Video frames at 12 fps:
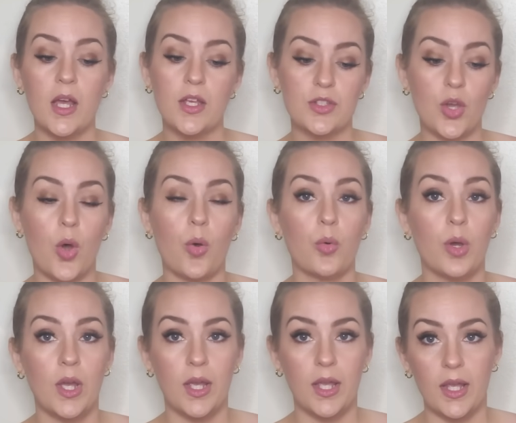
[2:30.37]
So,
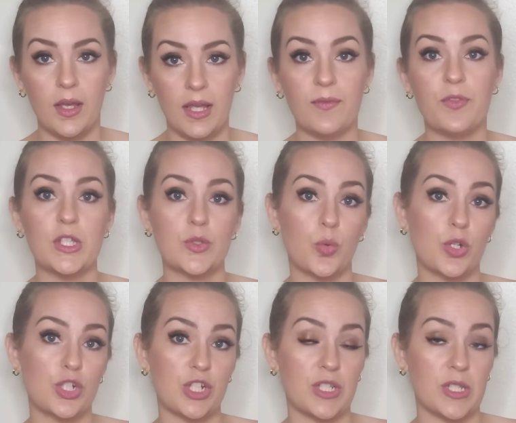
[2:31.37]
if this were
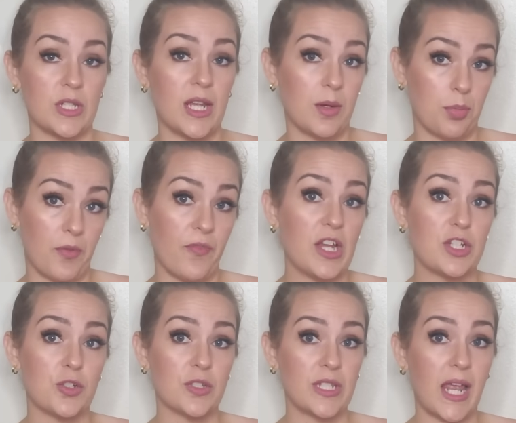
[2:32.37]
just in a
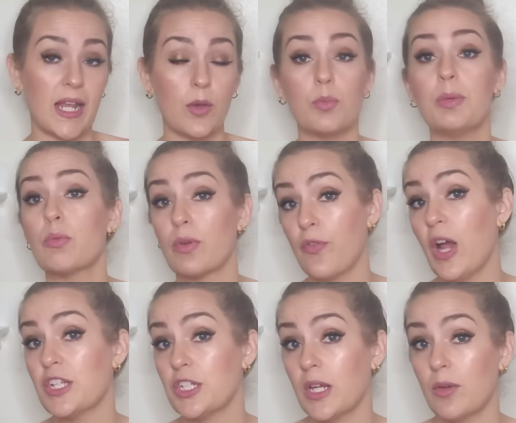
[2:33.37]
professional setting, it would be
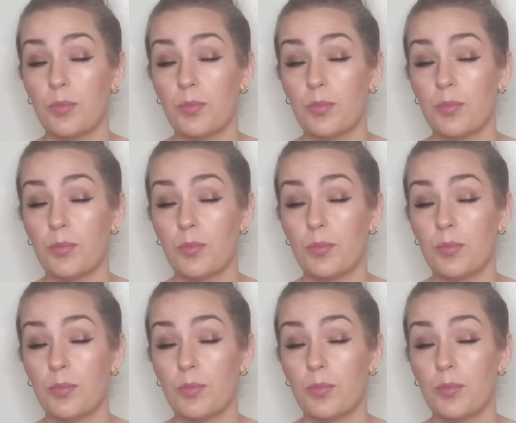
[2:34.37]
refreshing.